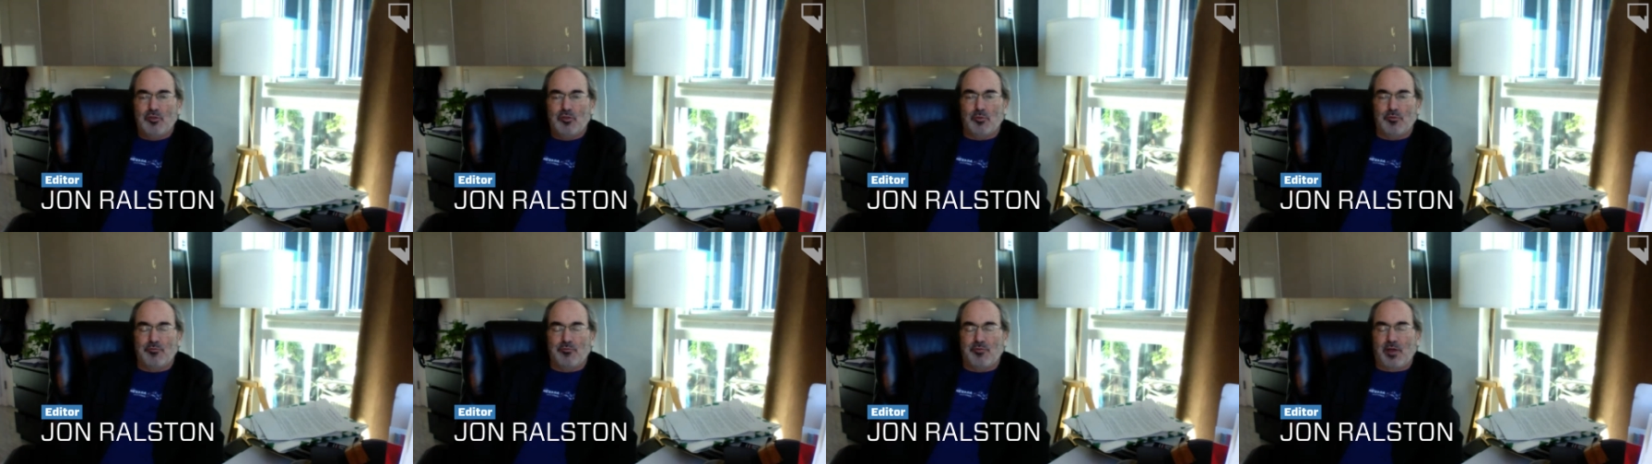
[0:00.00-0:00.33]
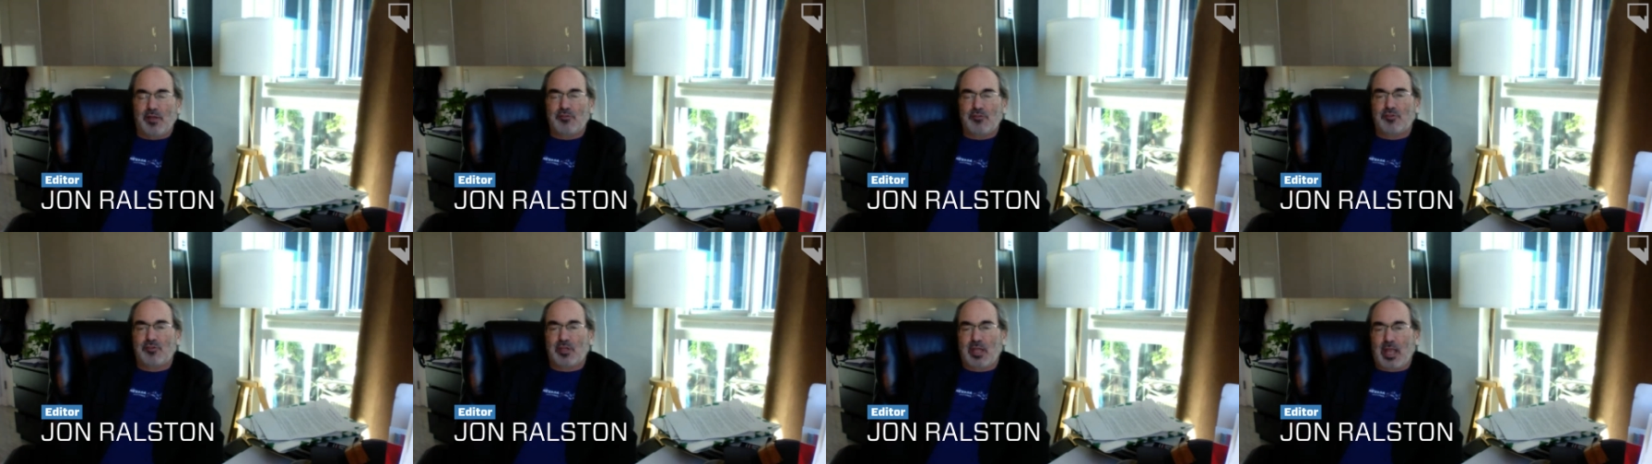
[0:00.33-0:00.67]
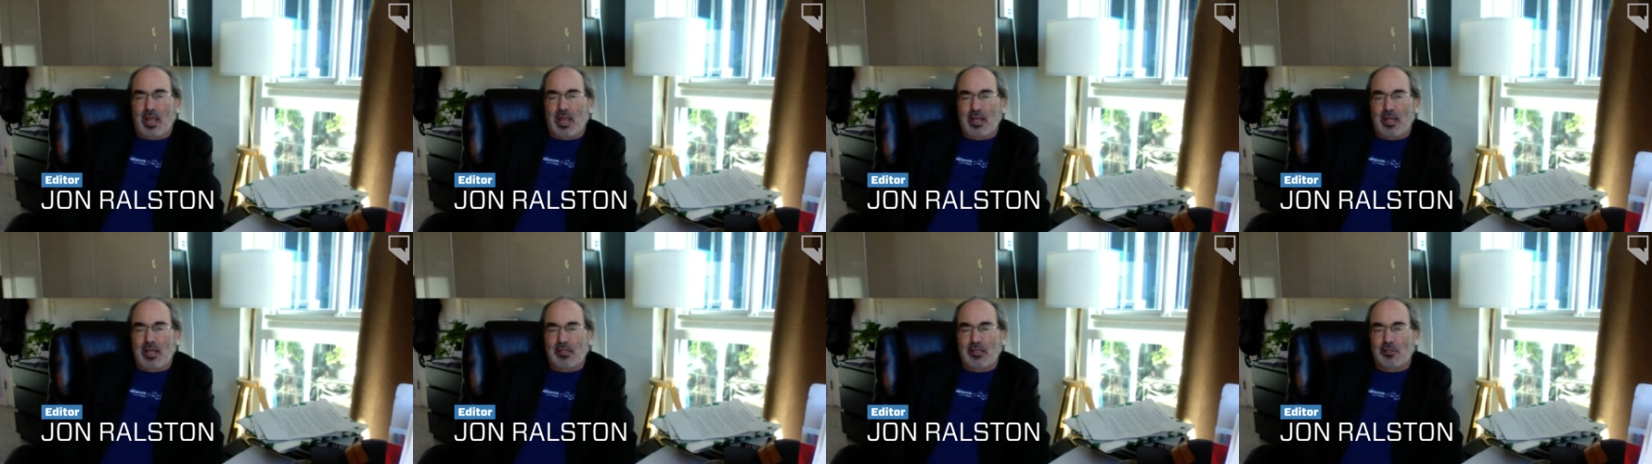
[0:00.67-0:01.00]

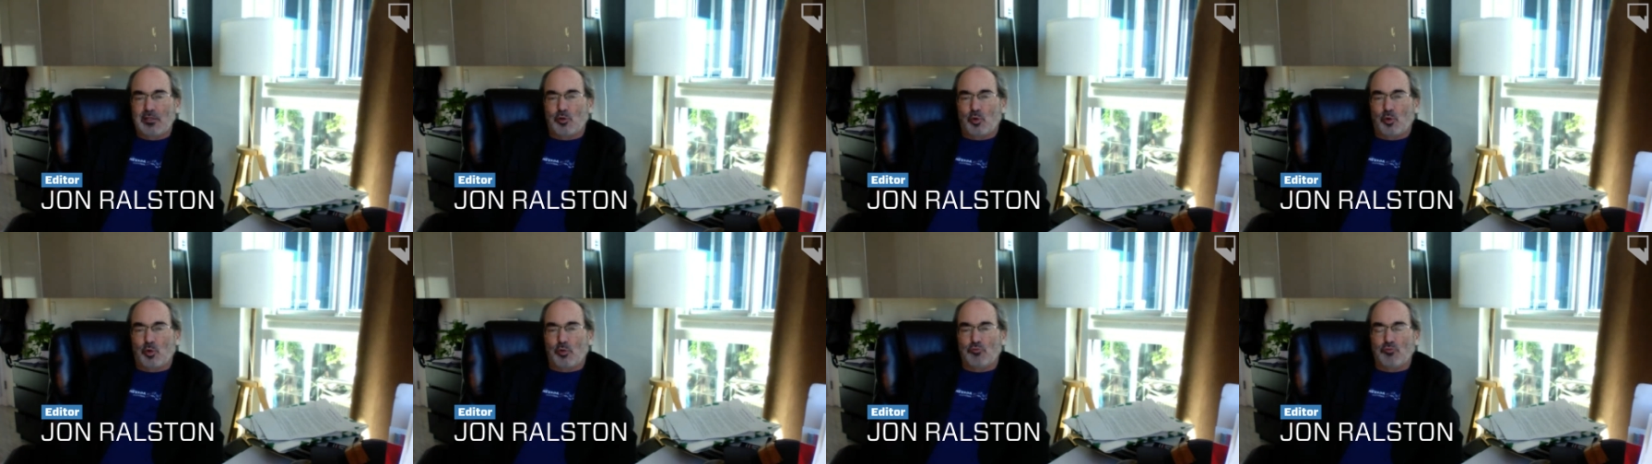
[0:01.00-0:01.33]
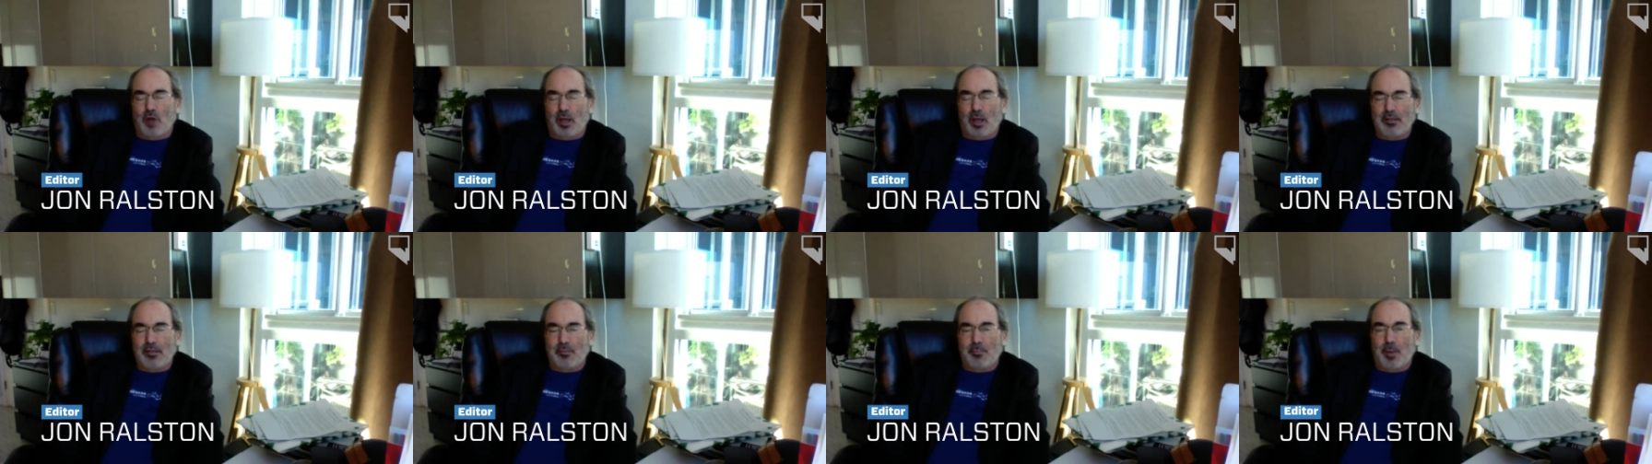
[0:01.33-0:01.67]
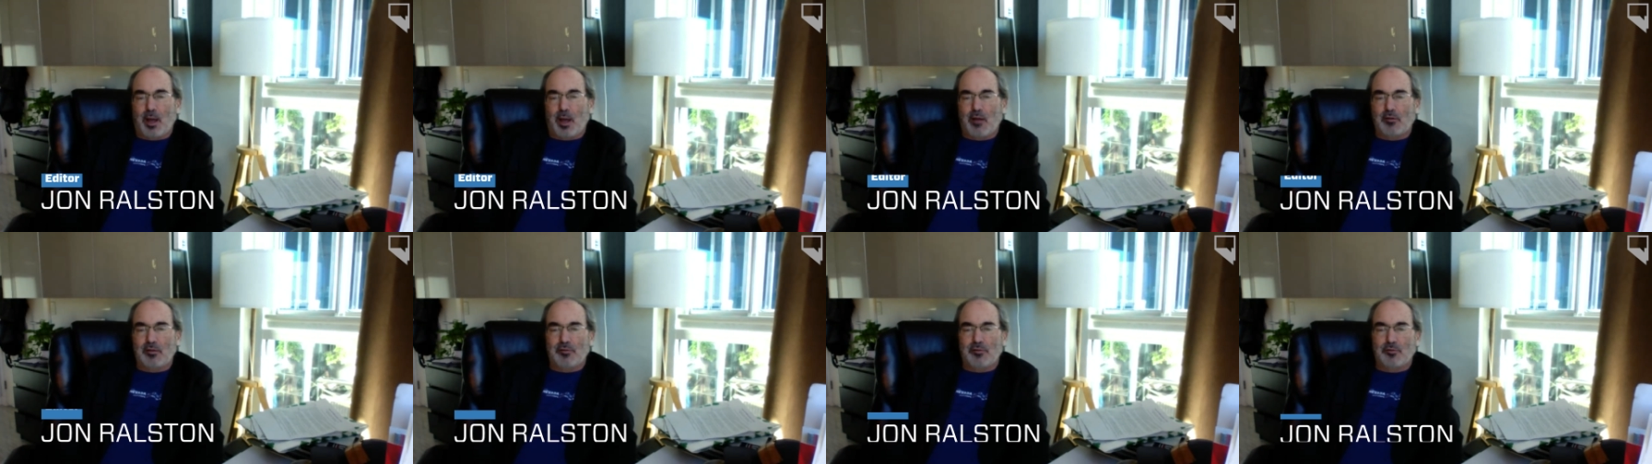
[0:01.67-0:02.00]
investigate it or write
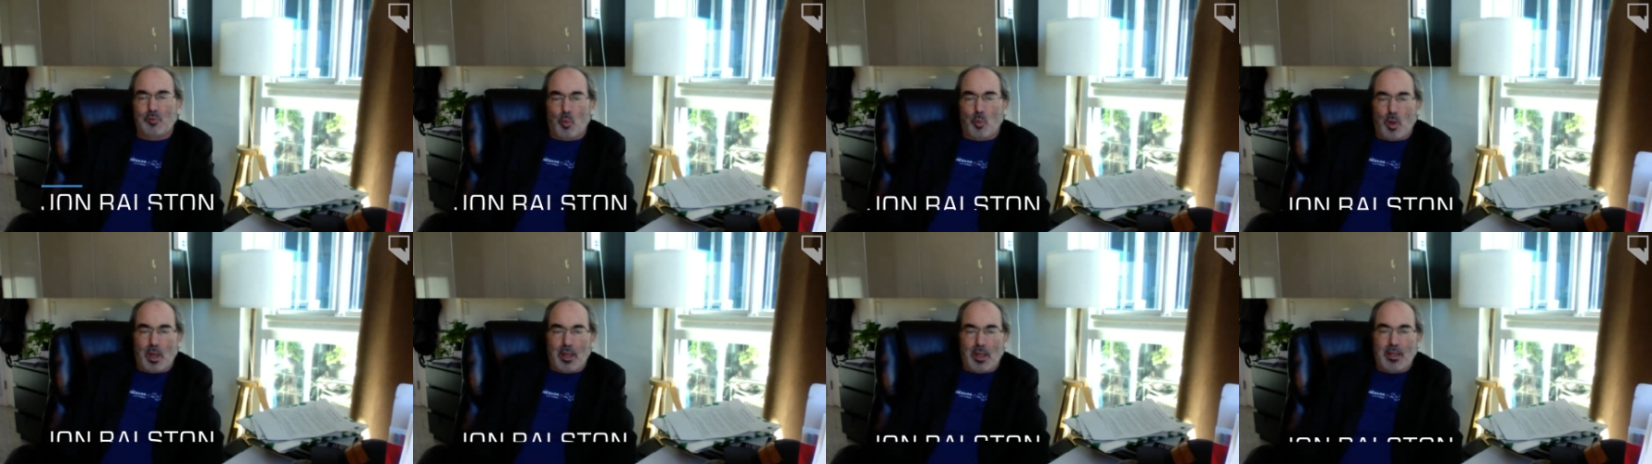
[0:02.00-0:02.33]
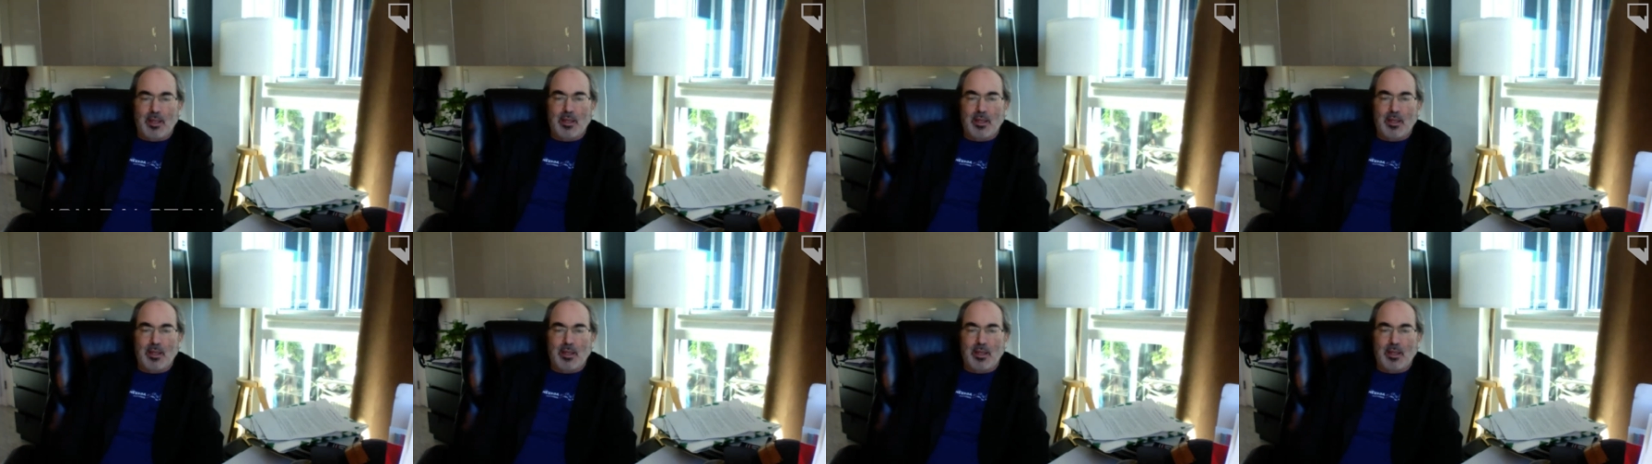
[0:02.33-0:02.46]
about it the way